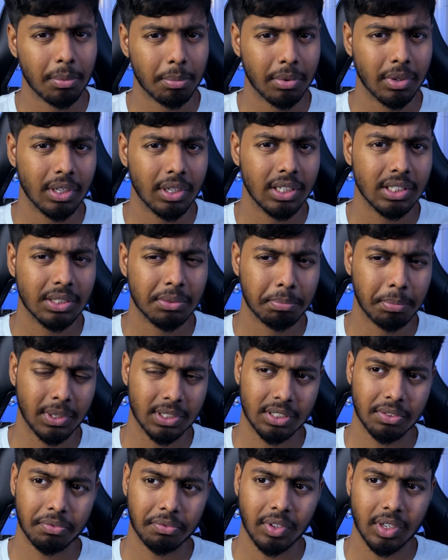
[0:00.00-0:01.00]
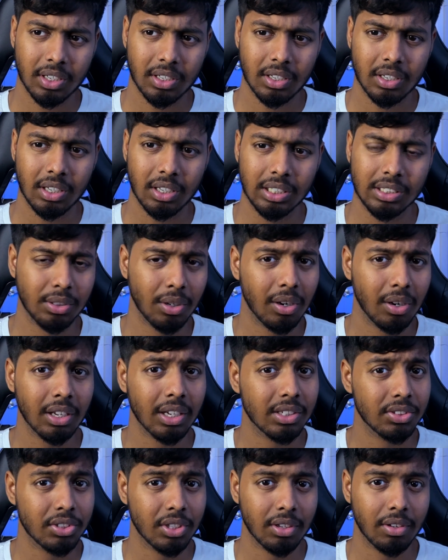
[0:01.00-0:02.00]
pretty specific it's not
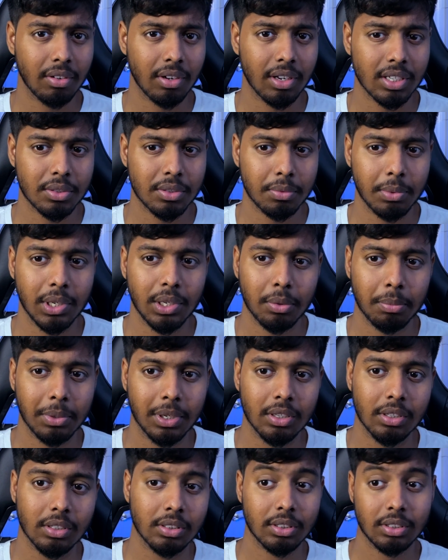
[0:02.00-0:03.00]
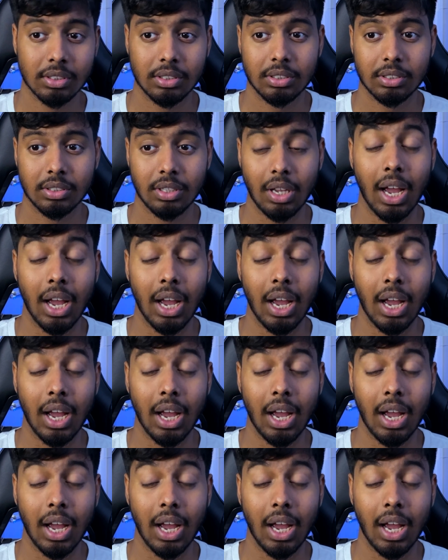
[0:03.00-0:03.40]
like a generalized video because